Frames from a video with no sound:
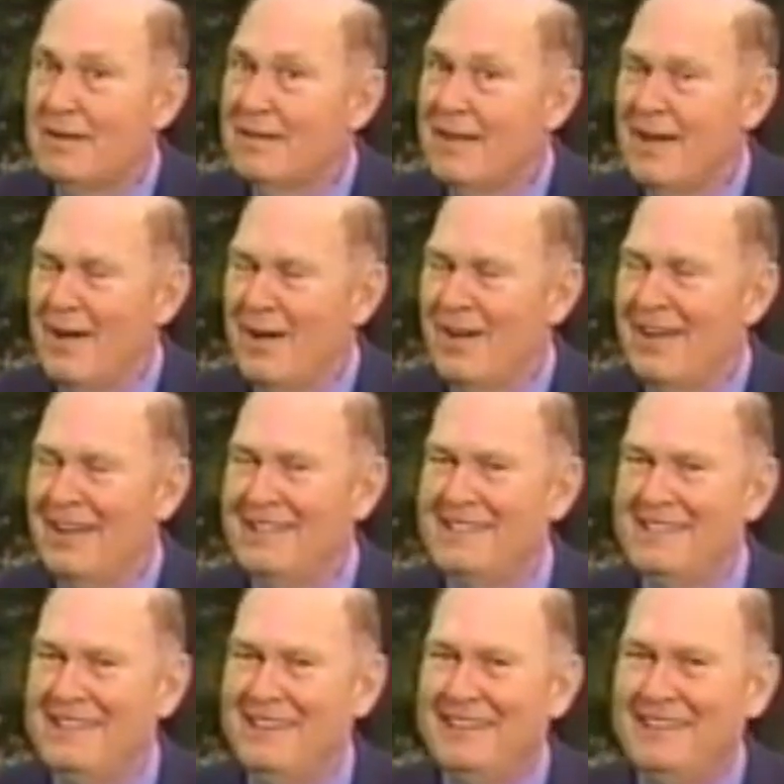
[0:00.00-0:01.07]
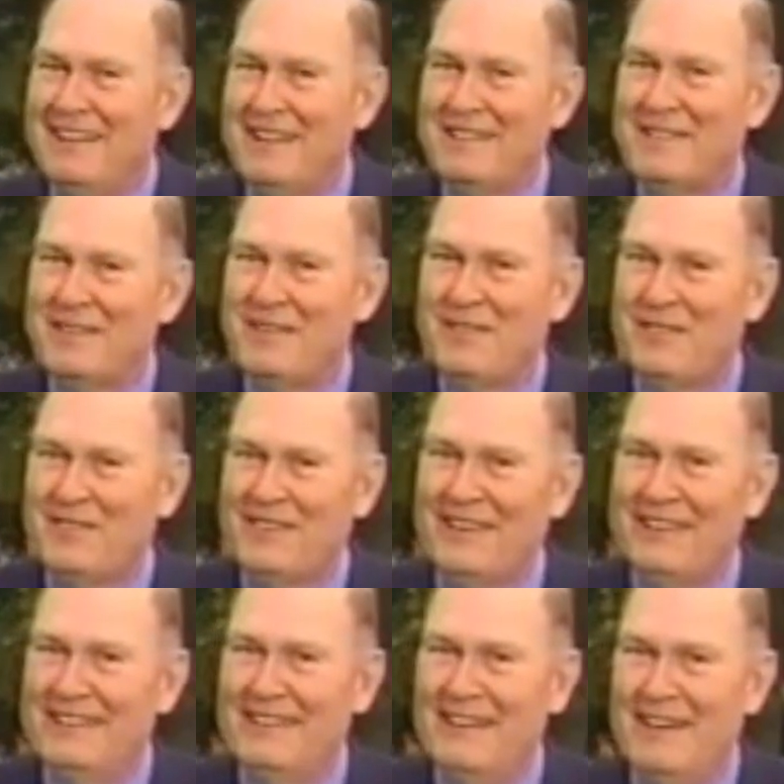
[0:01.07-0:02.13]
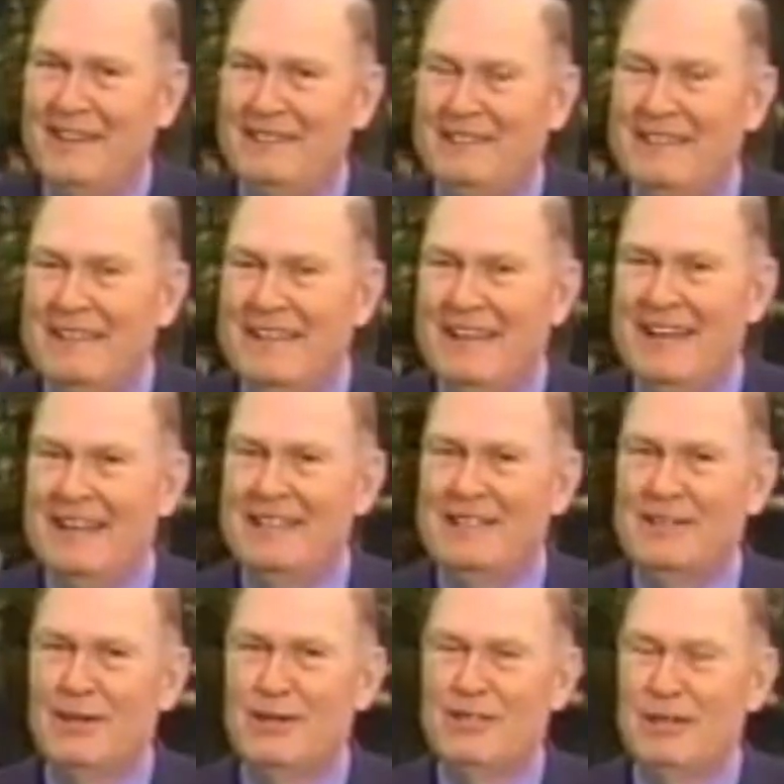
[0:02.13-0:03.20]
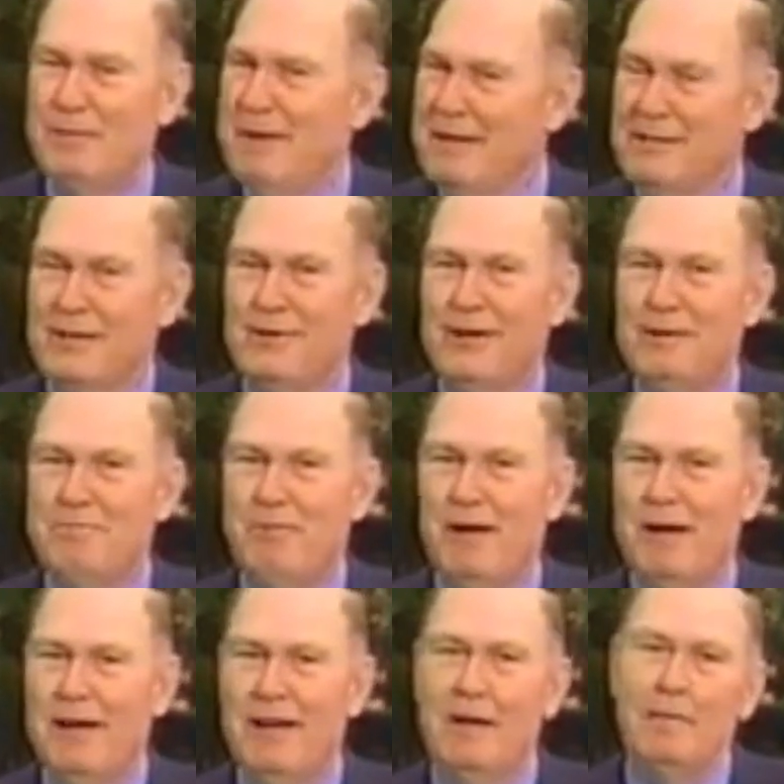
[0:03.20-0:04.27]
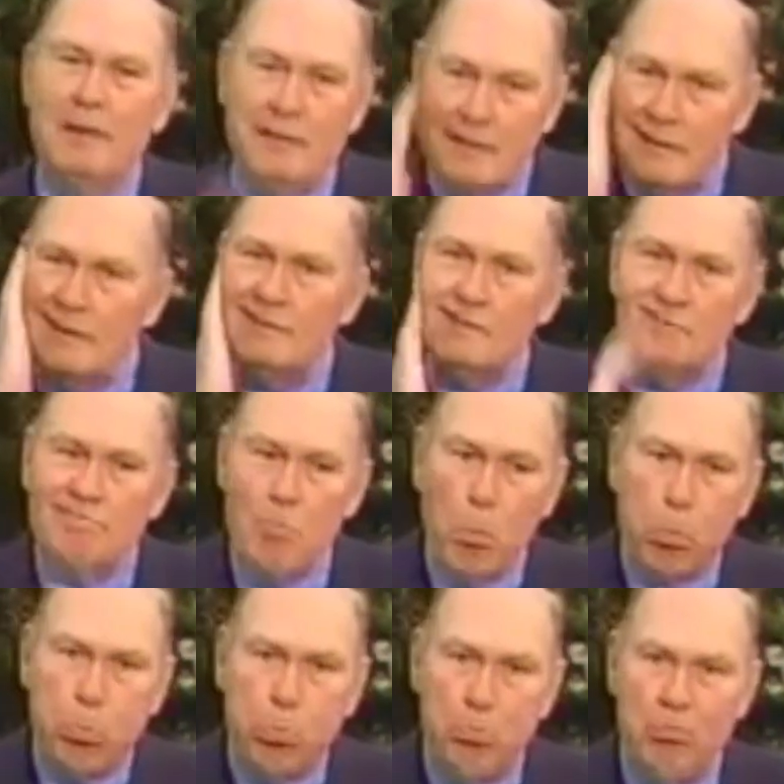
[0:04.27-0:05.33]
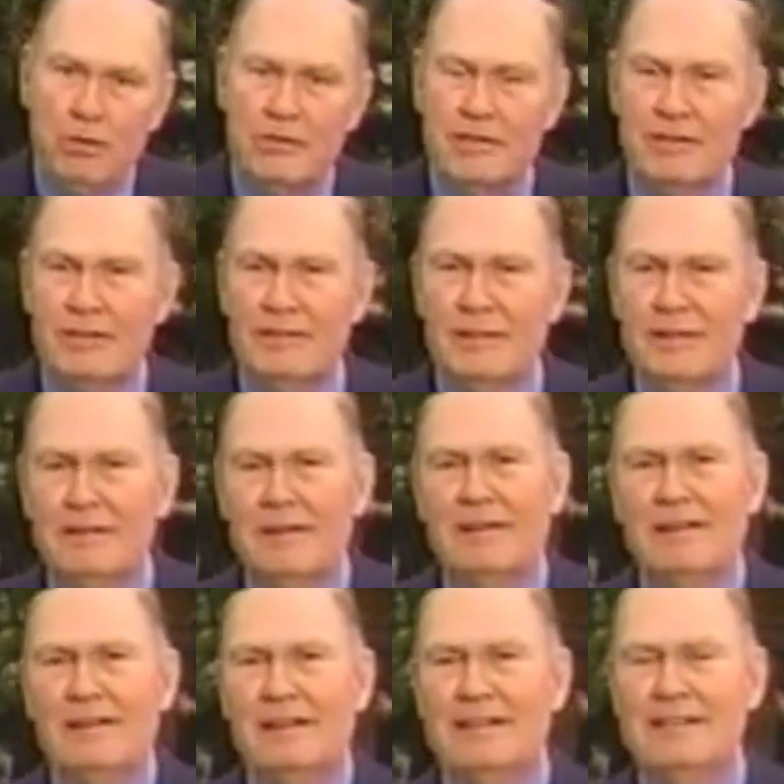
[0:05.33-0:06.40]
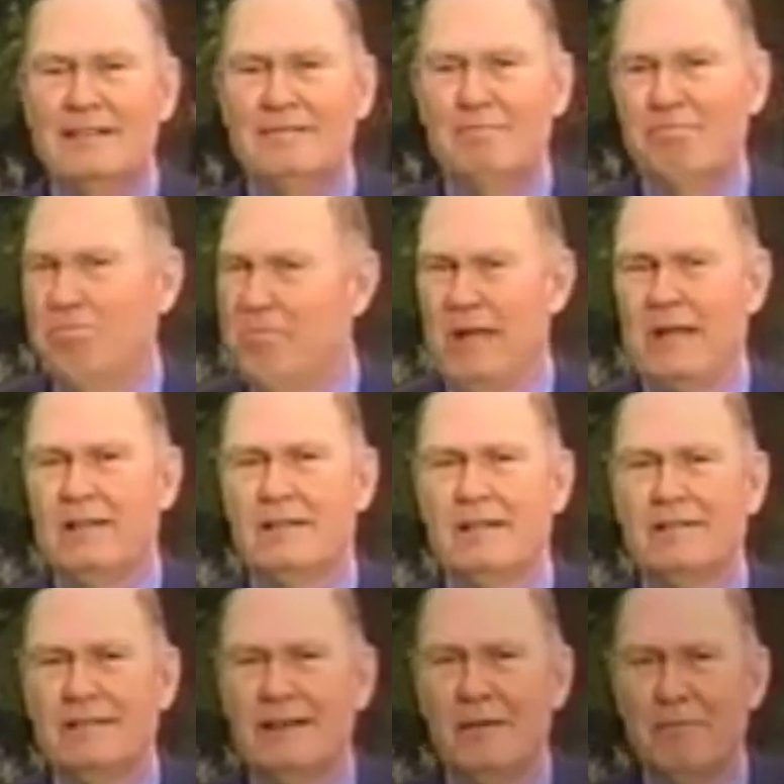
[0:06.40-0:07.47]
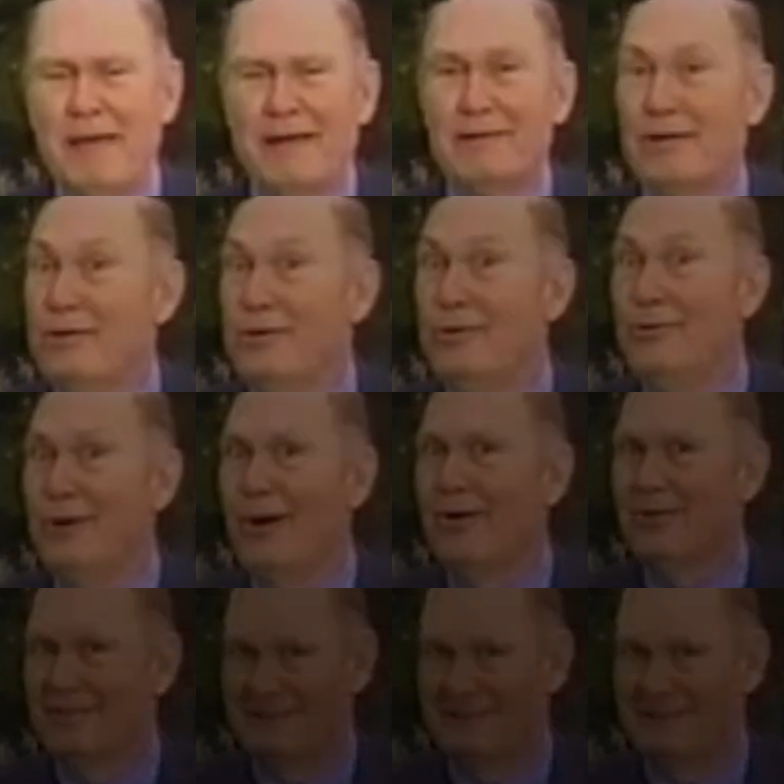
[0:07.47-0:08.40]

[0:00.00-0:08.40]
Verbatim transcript: Now, that's it. That's all for right now. That's good. She makes a great pie. I mean, you know, just puts it on and bakes it. Now back to you, y'all.